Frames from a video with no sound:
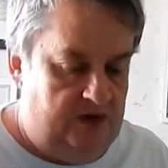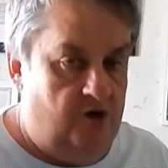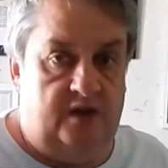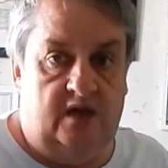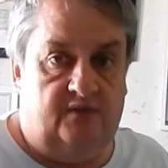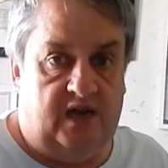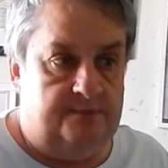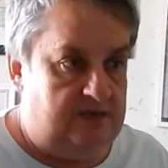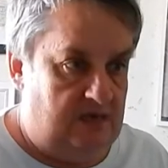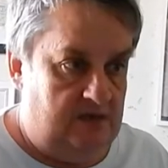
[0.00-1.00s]
So
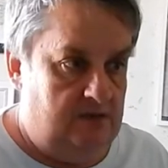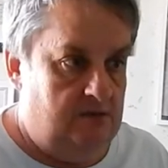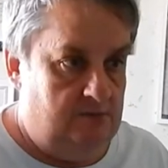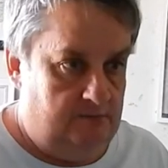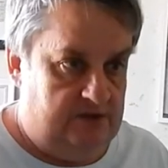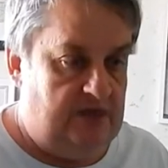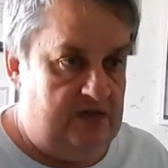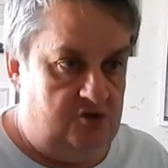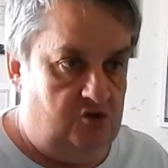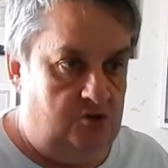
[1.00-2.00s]
we don't have
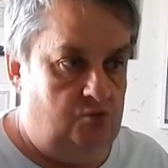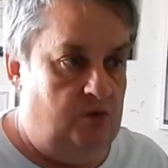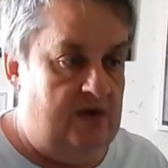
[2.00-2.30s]
Labor Day.